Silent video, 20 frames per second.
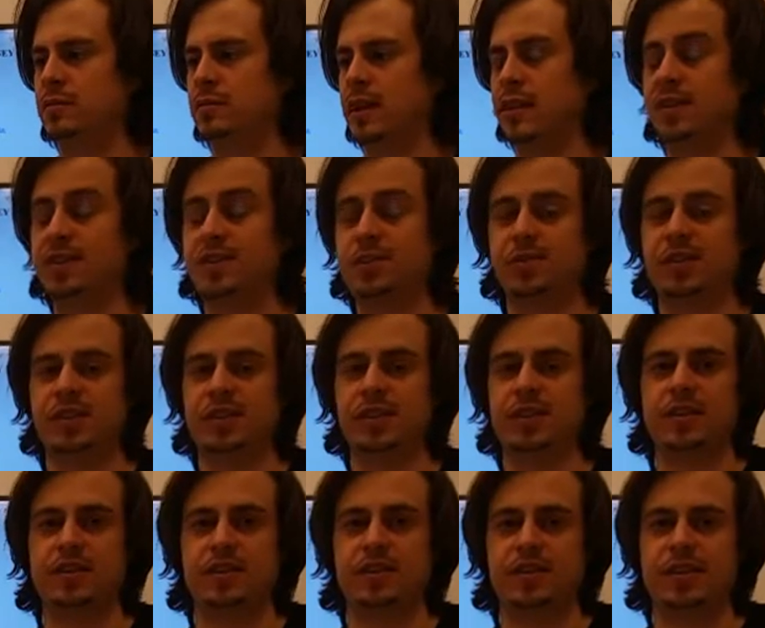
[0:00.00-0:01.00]
Dennis
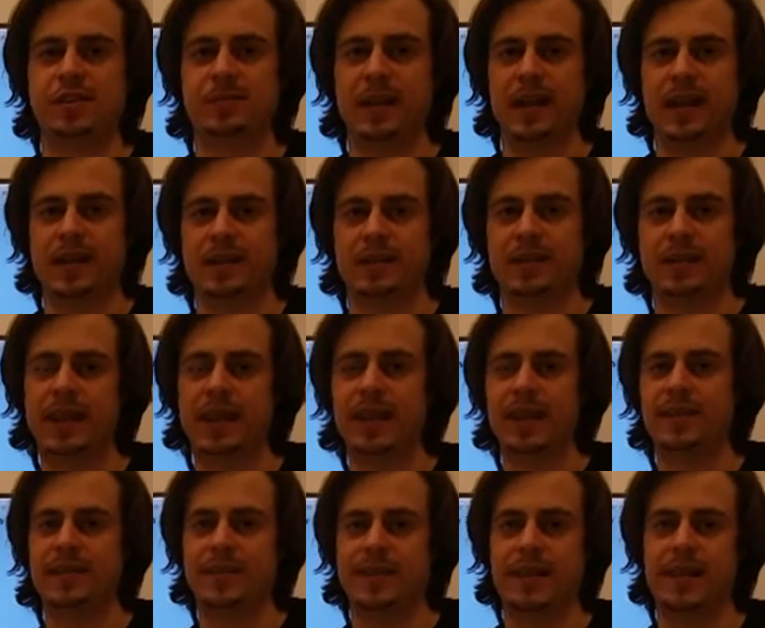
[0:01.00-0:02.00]
Kucinich is back on the
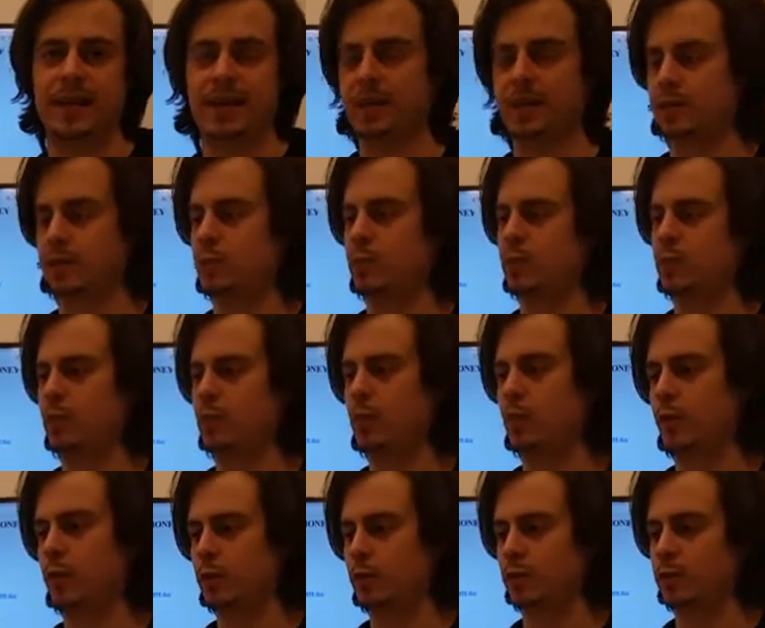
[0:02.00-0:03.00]

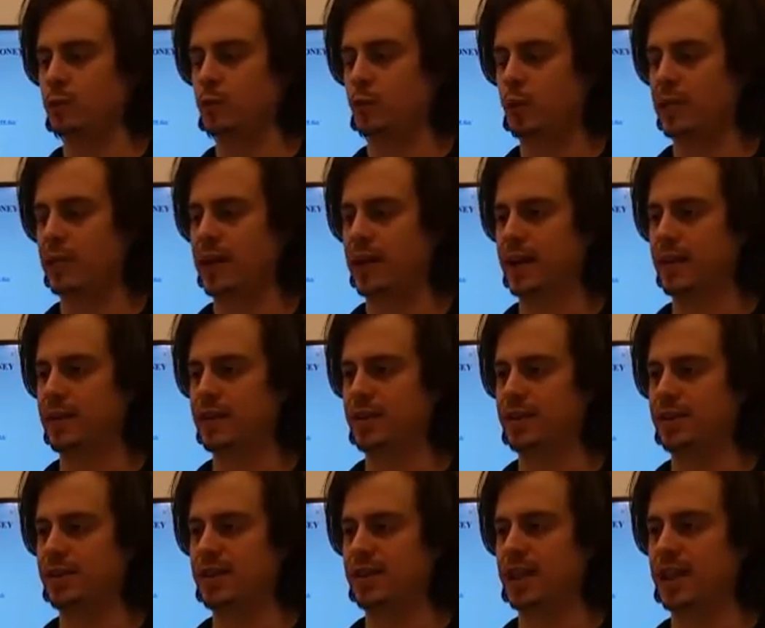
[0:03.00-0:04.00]
anti-war warpath.
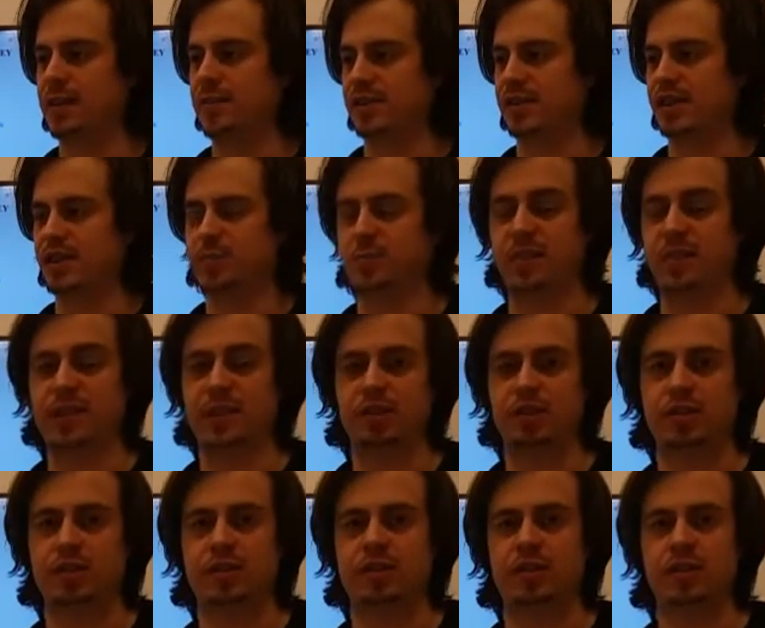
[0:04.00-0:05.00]
He just gave a
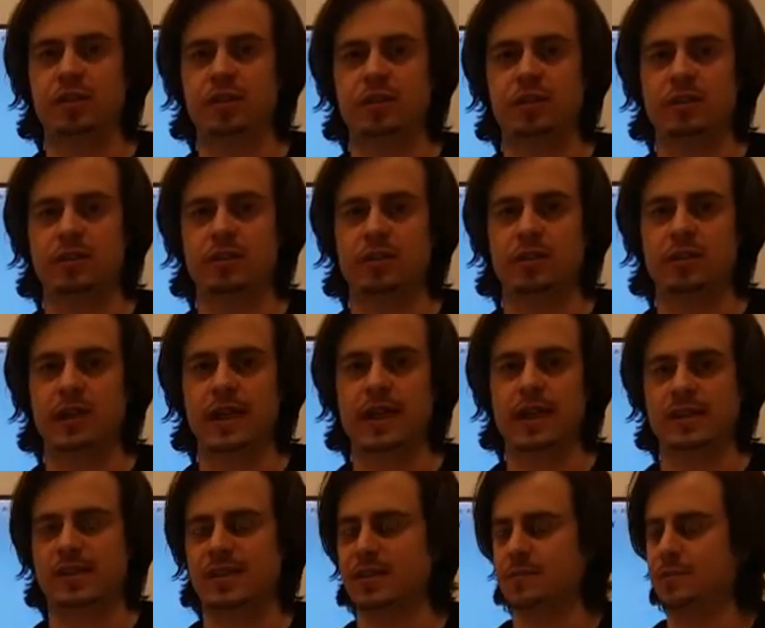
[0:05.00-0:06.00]
speech
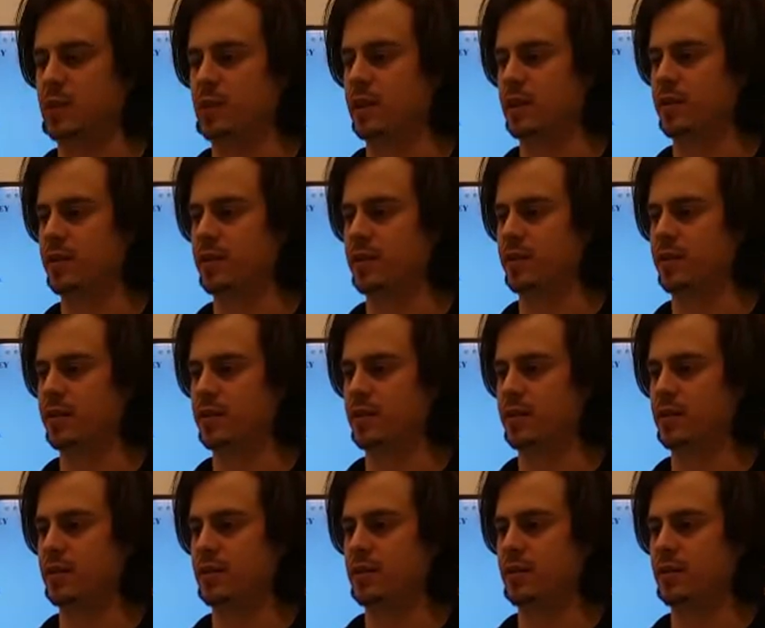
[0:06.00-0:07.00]
last month
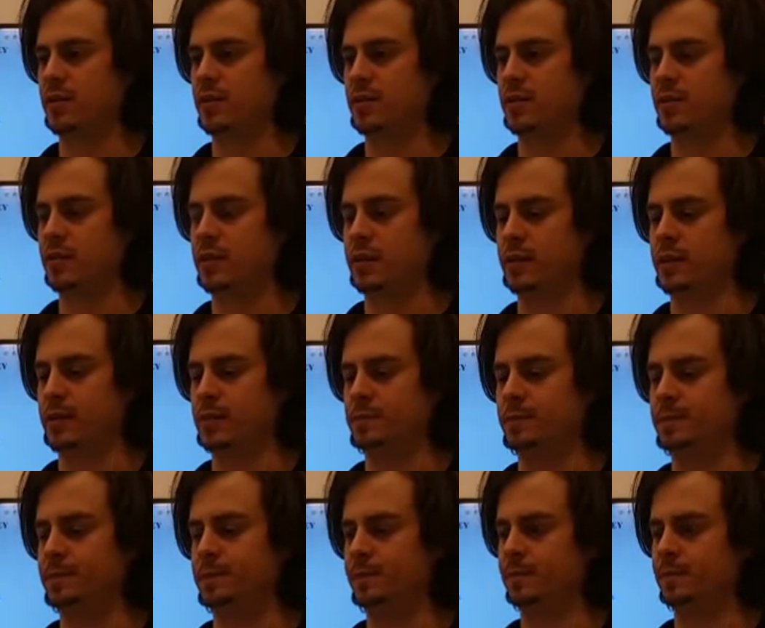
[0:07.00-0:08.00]
at
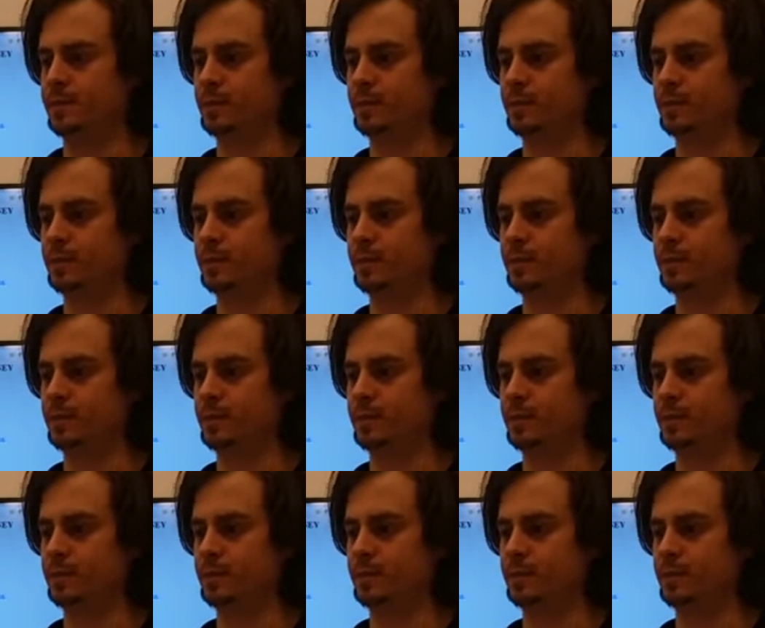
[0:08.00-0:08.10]
a